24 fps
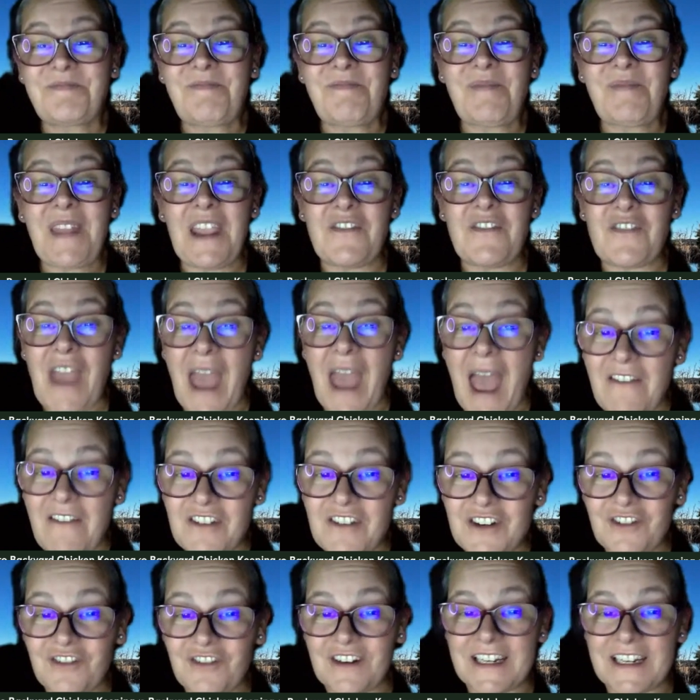if you
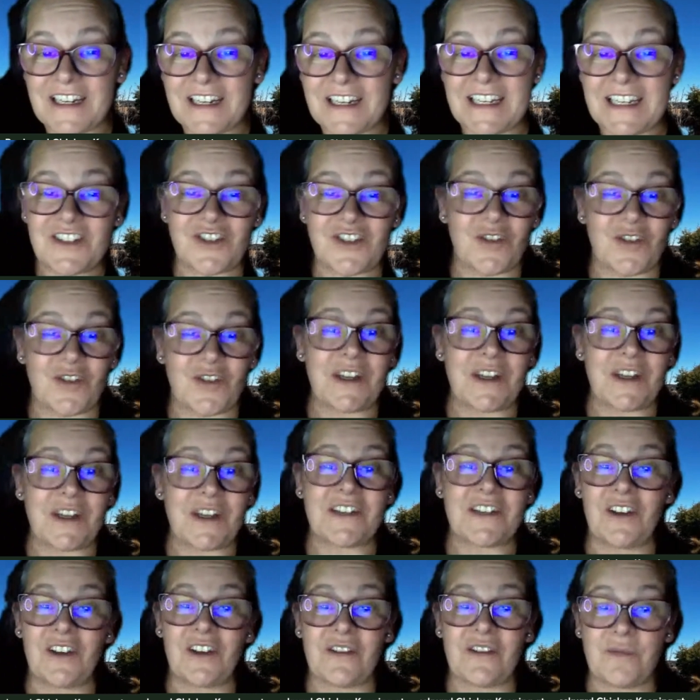haven't already joined
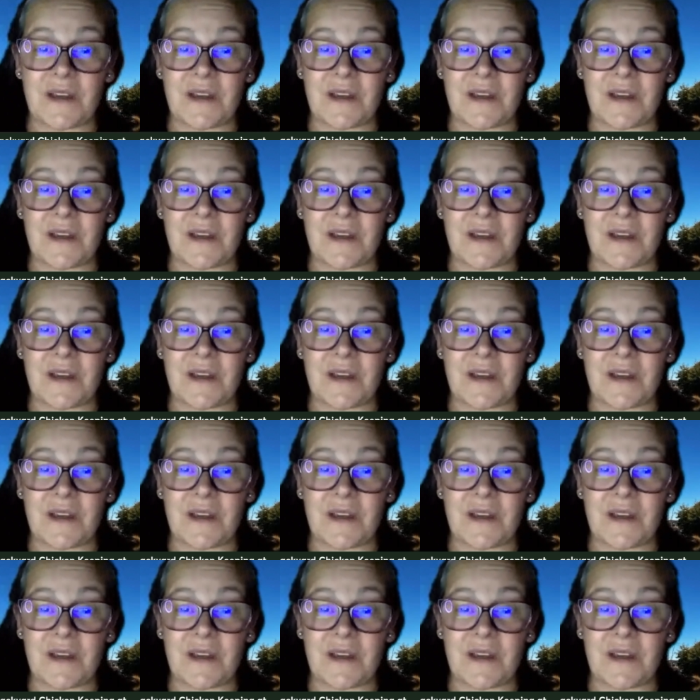all of my